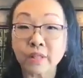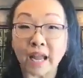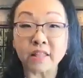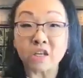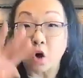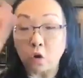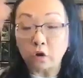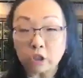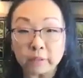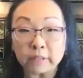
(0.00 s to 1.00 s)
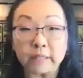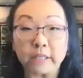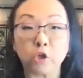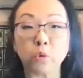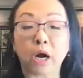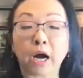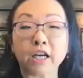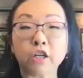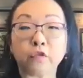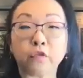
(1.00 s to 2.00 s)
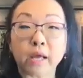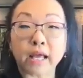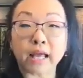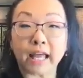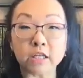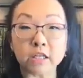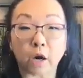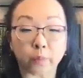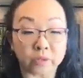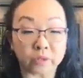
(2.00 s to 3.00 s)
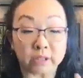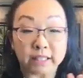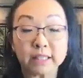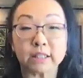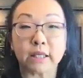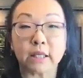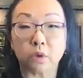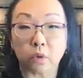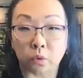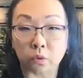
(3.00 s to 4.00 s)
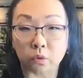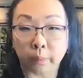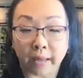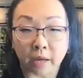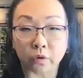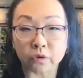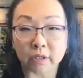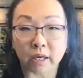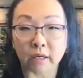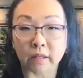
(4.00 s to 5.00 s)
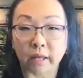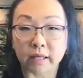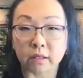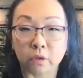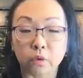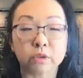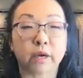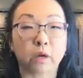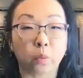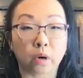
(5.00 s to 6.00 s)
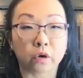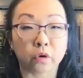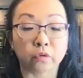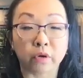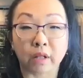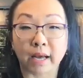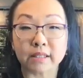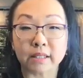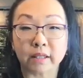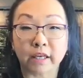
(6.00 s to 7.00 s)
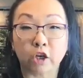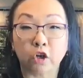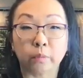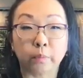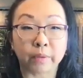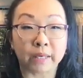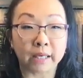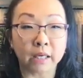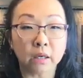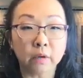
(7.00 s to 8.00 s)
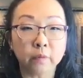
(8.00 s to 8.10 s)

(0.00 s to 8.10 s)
And then ultimately you kind of end up releasing old patterns, kind of like Luke Skywalker realizing that he could be